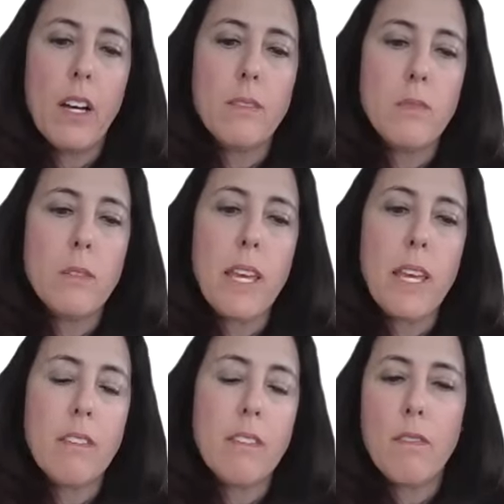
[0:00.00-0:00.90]
to make
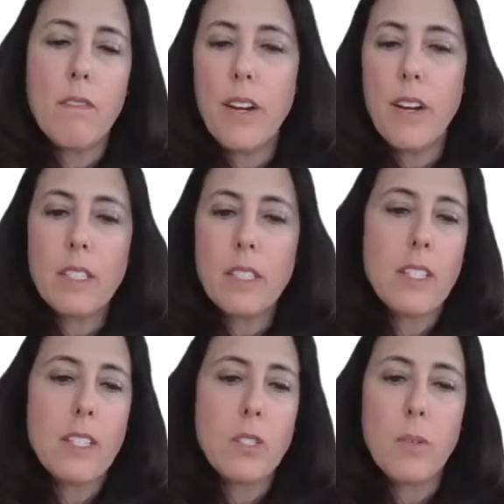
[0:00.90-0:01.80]
it very
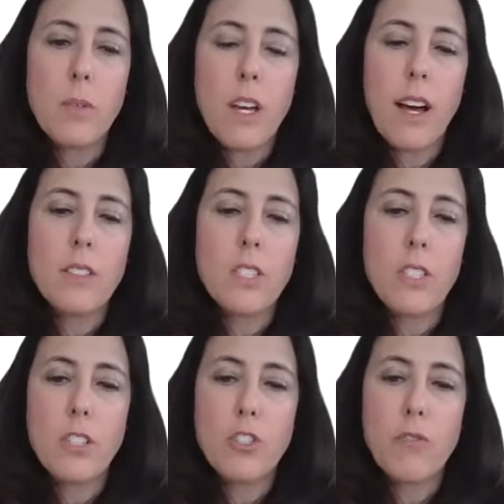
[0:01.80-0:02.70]
accessible with the
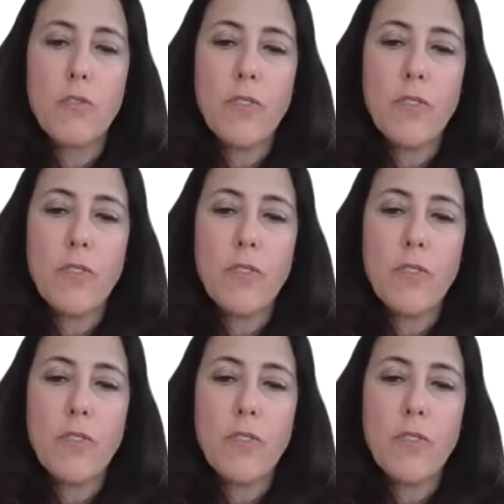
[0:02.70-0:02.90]
concierge,